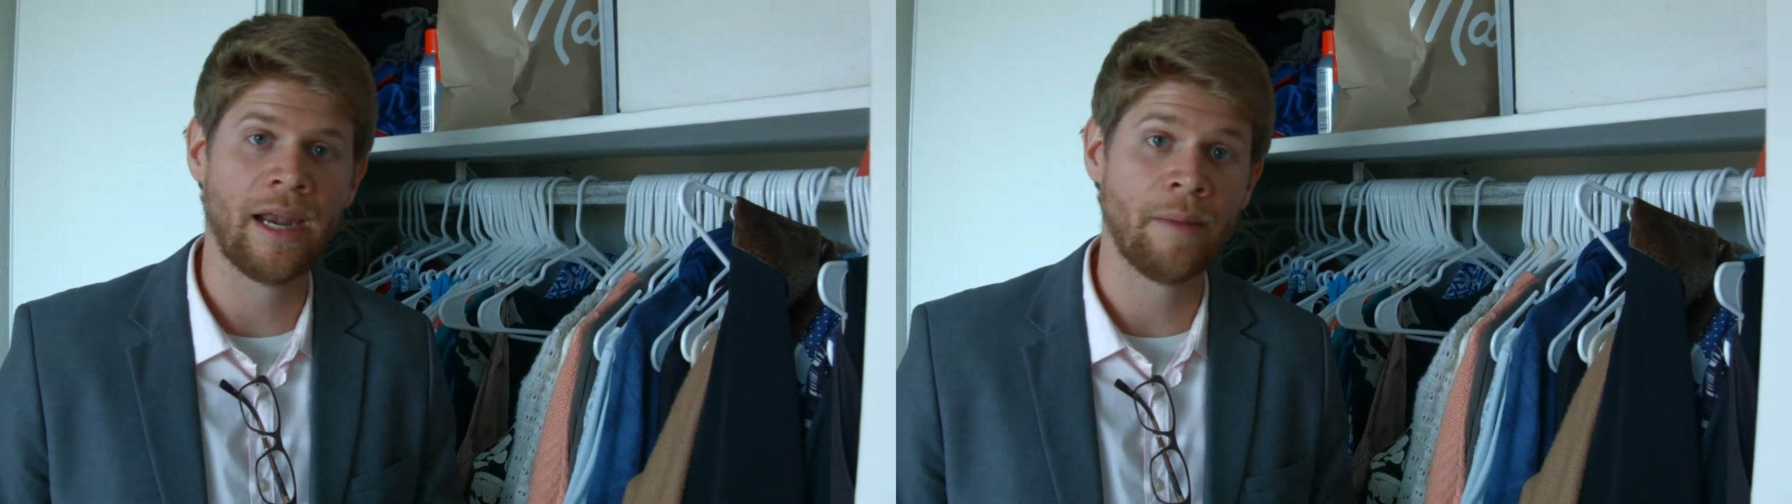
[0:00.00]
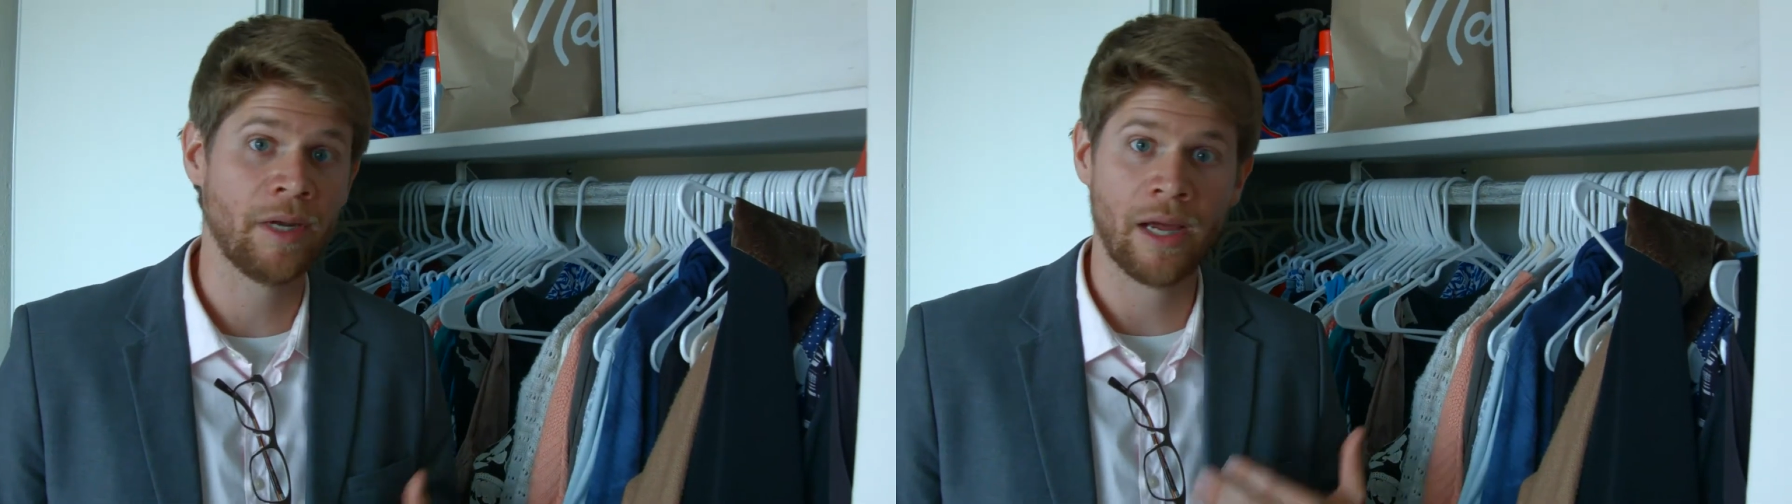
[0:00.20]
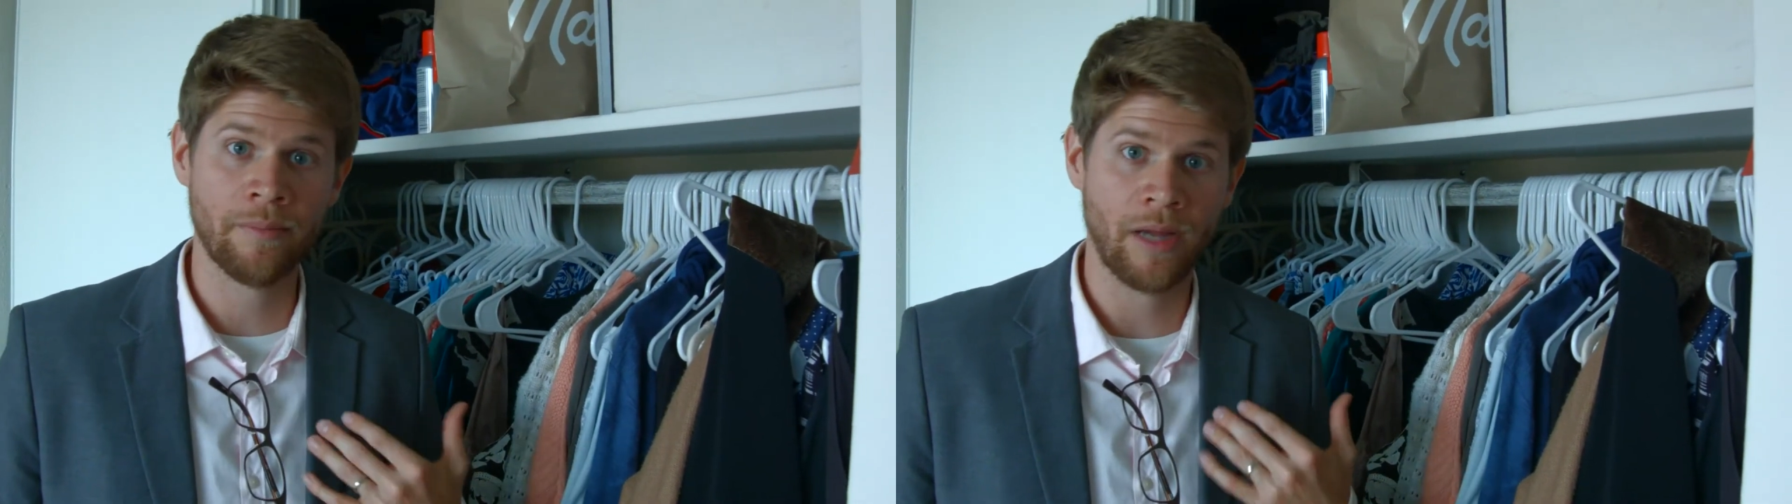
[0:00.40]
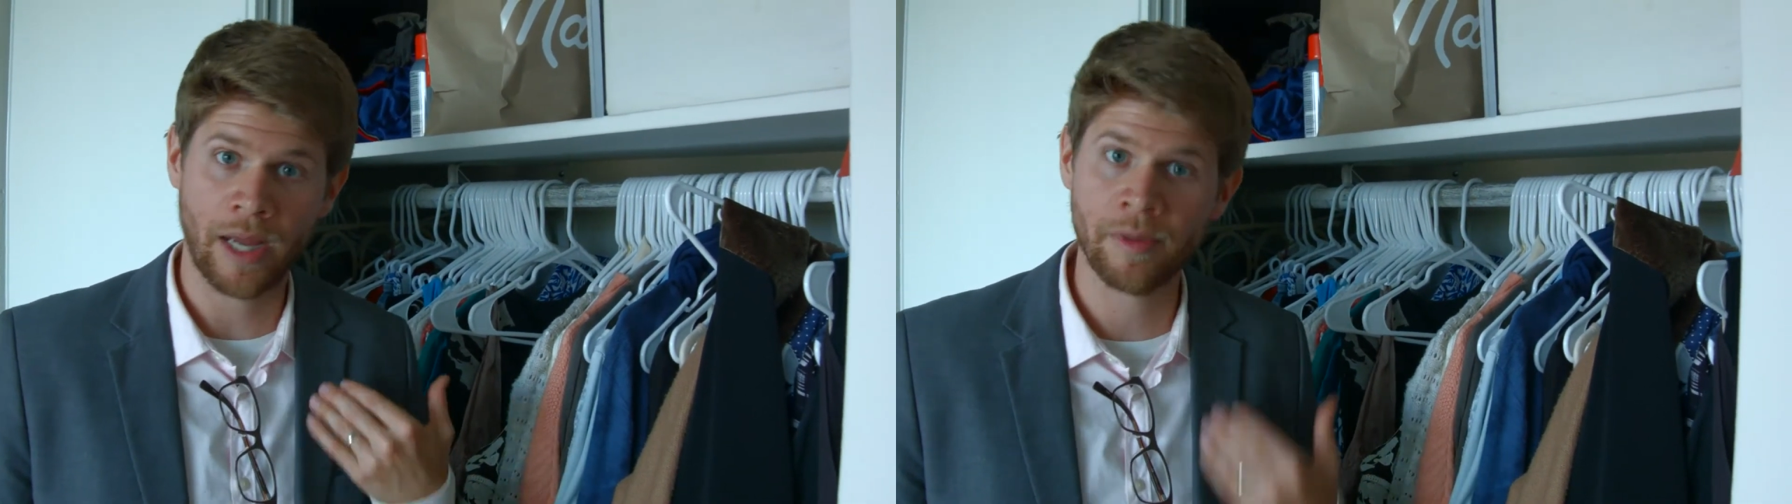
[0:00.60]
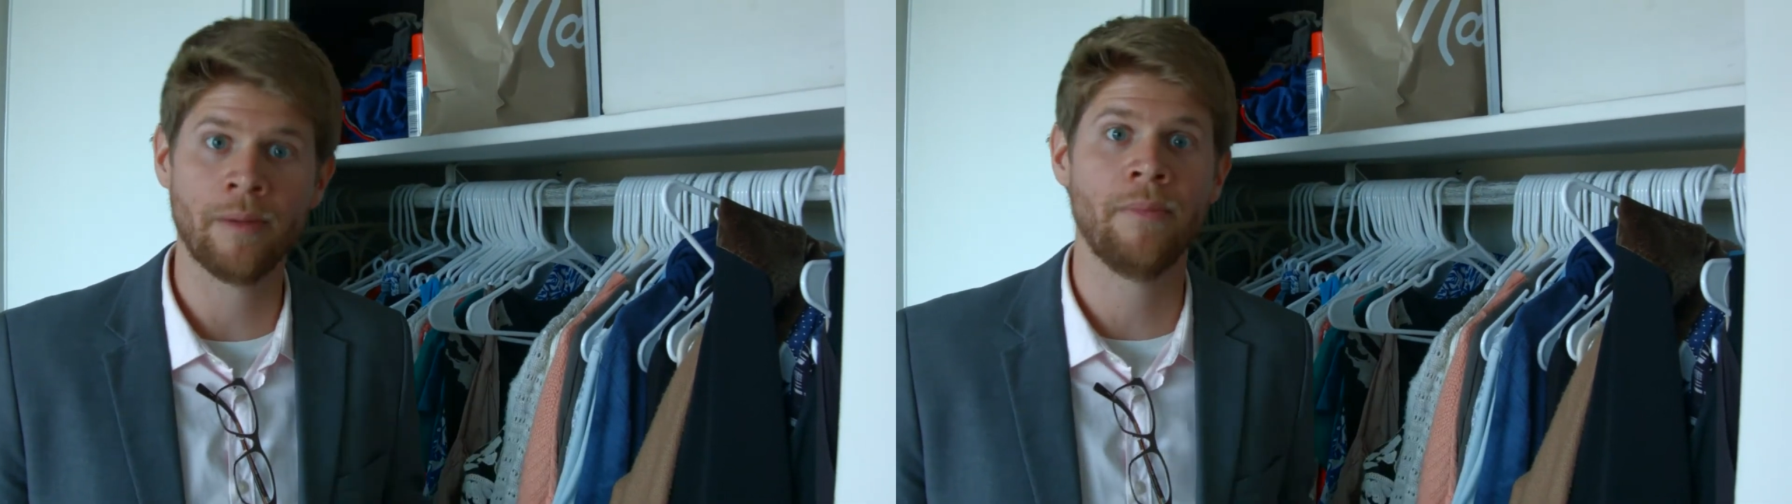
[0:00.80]
I mean, I'm
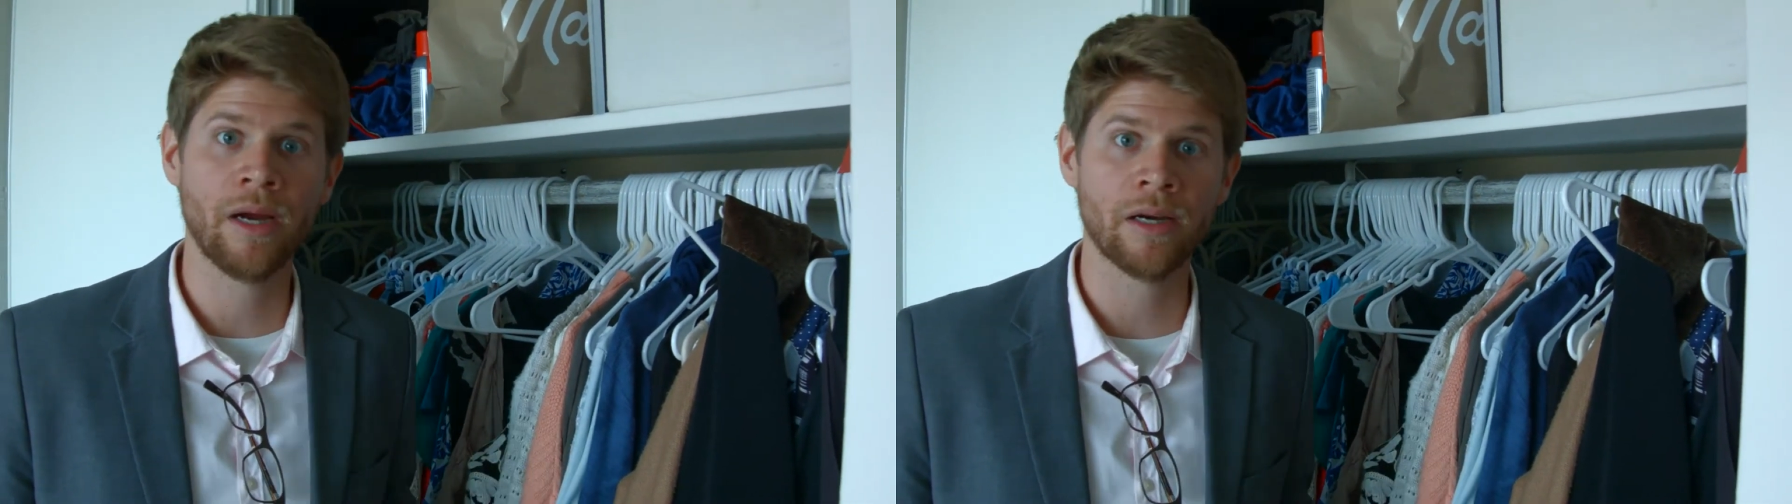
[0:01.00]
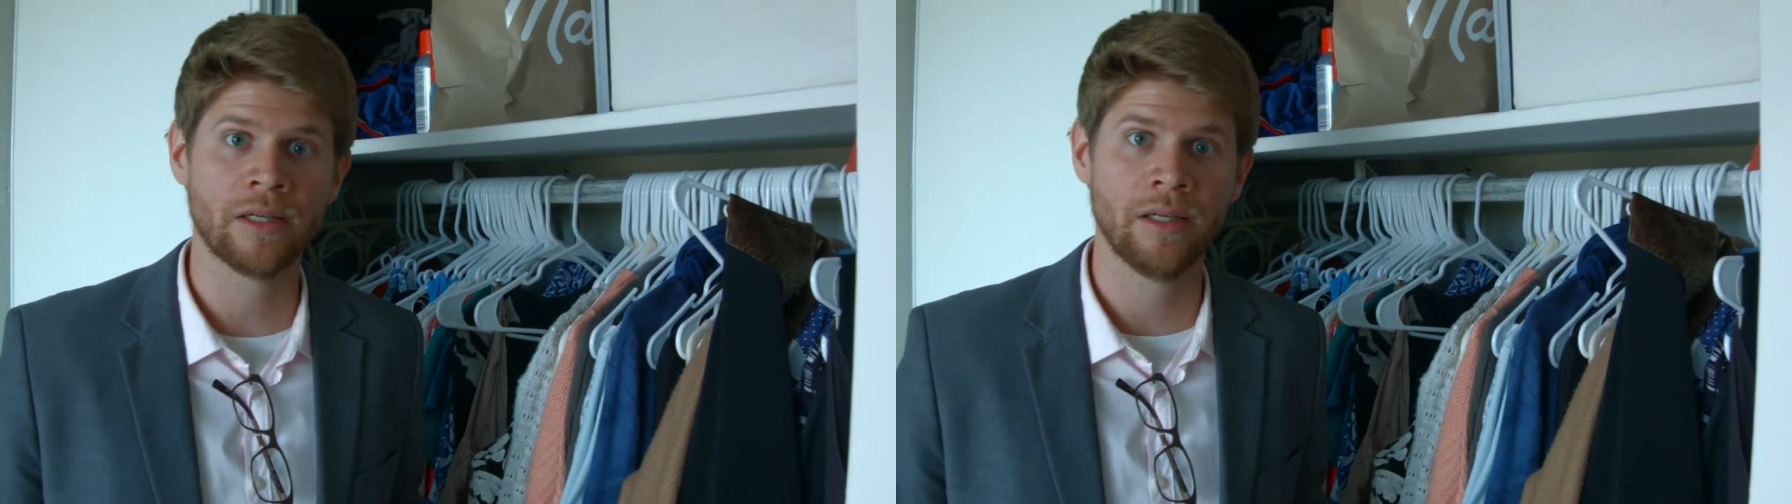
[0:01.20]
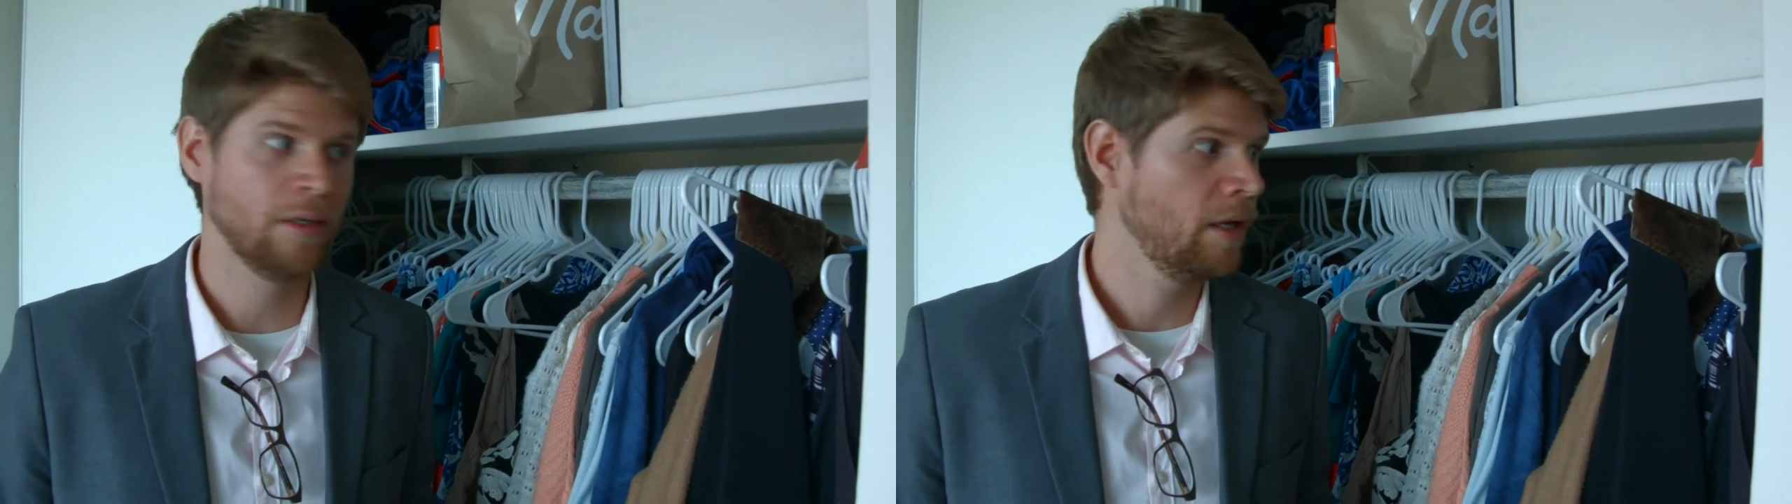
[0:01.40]
I'm an American.